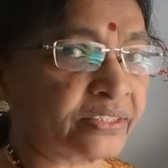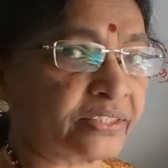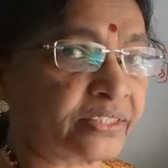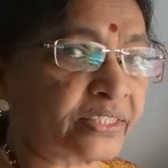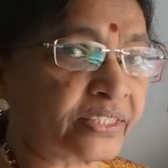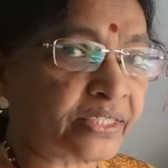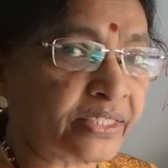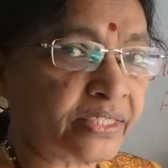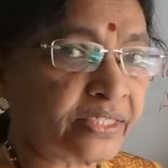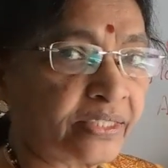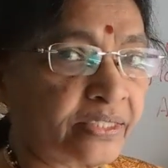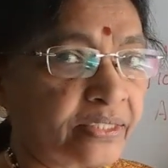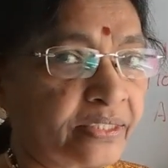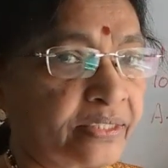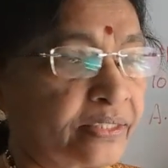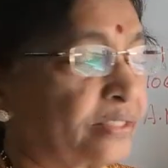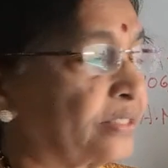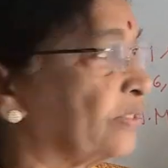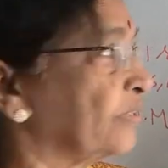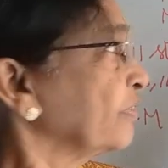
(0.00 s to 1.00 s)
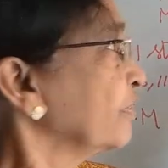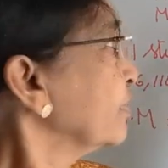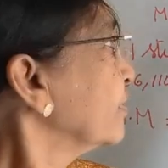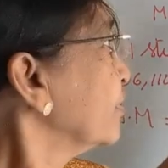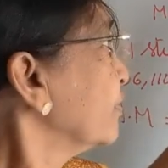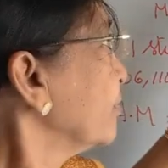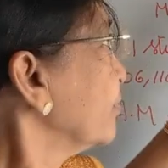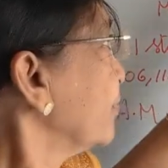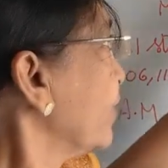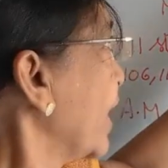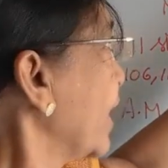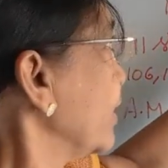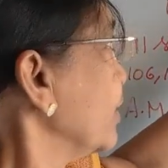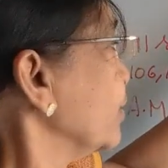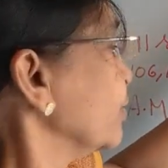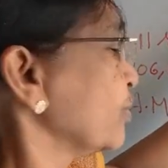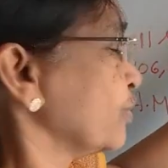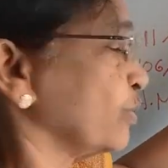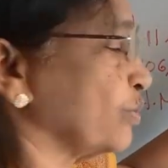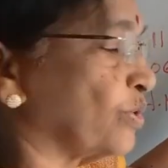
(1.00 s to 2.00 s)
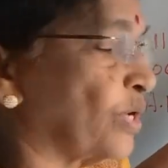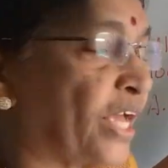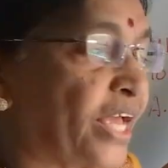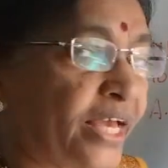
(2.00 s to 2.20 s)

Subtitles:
Three values.